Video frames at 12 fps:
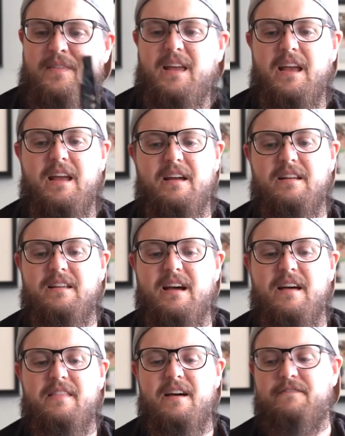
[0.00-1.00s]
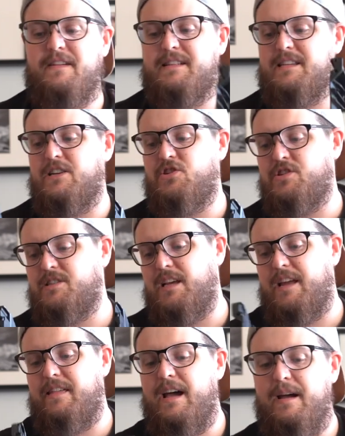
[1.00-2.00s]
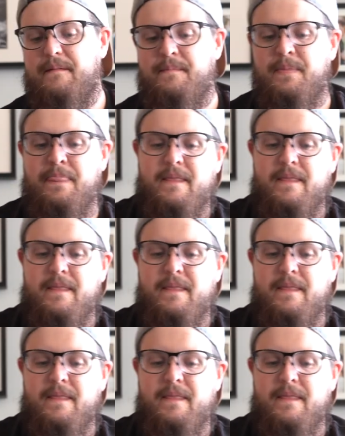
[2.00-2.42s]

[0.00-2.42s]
and that fits in just like that.